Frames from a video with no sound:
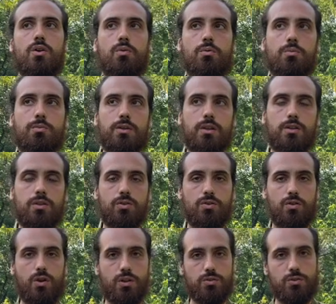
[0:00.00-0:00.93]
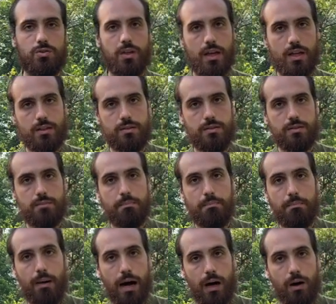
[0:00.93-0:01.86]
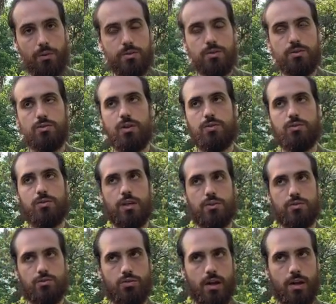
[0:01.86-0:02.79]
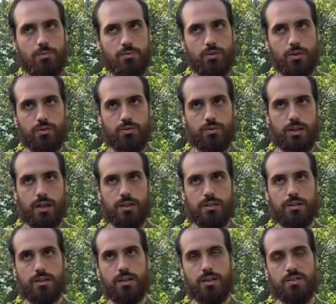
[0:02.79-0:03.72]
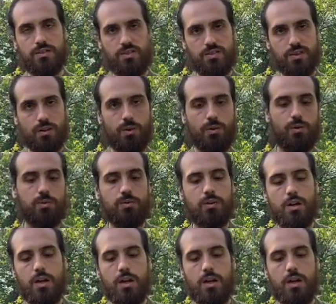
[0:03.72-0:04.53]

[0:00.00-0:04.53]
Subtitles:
would be not to get bound, not to get trapped, not to get encircled